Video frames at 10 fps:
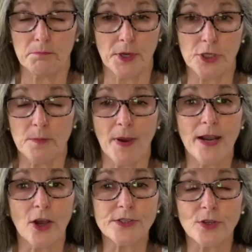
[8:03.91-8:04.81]
But you
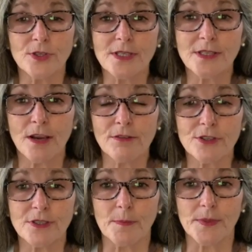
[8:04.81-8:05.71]
might also discover
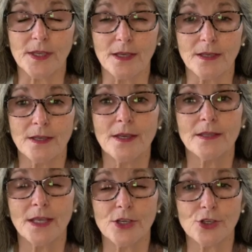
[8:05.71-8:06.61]
something.
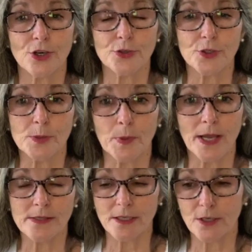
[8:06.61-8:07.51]
That chartreuse
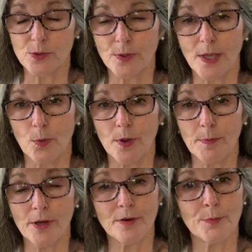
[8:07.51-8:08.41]
blouse that goes with that one
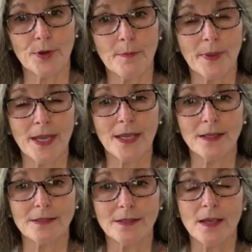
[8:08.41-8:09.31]
pair of print
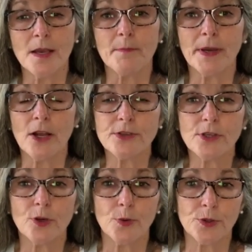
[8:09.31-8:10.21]
pants might
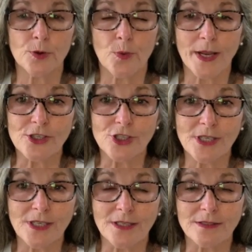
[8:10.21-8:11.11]
also go with your white
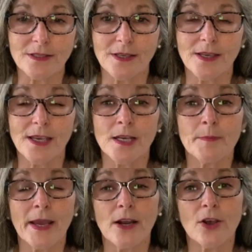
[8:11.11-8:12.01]
jeans. And
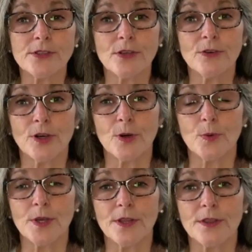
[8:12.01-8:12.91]
it might also go
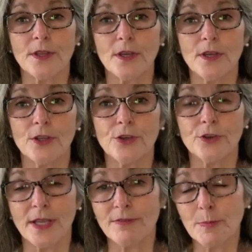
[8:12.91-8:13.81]
with your
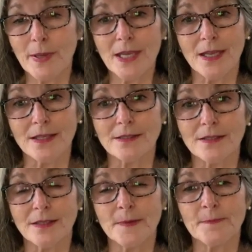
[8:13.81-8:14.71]
navy pants.